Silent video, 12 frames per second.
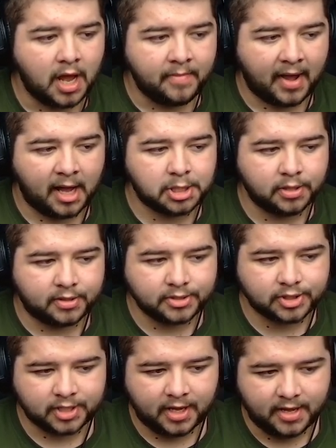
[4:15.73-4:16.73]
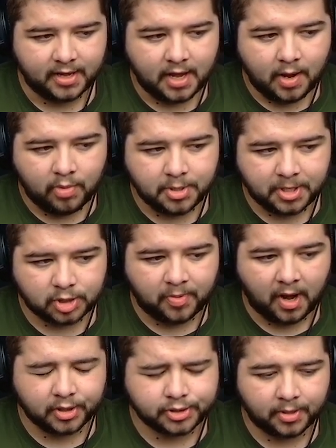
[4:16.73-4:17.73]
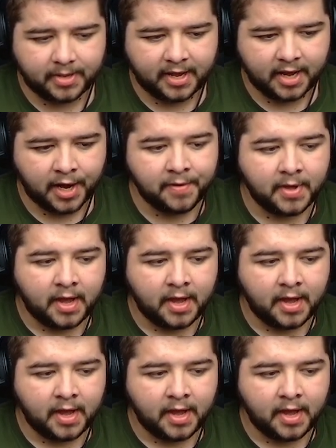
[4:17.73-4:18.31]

But as you can see with this pass on here,